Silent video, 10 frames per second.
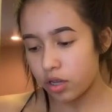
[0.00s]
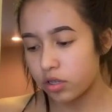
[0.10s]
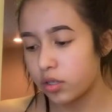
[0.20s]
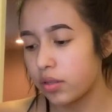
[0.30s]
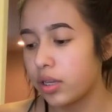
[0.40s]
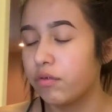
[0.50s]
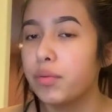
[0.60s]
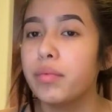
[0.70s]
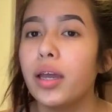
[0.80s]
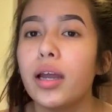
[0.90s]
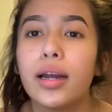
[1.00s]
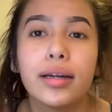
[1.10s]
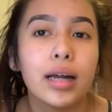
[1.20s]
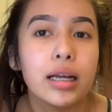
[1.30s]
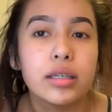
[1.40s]
So then from
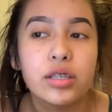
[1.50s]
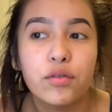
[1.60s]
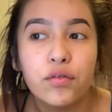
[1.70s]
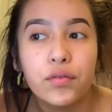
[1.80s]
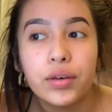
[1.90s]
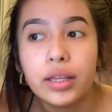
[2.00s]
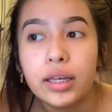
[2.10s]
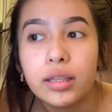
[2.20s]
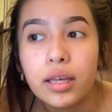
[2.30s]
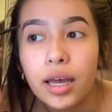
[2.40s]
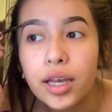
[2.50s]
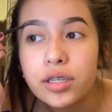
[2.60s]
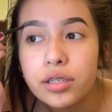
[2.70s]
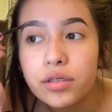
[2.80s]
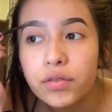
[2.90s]
there, I just fill in the
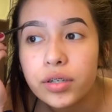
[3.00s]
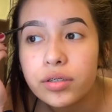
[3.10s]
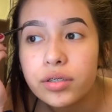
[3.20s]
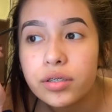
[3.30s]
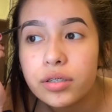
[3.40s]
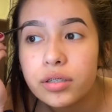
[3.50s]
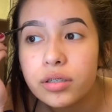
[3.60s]
edges first.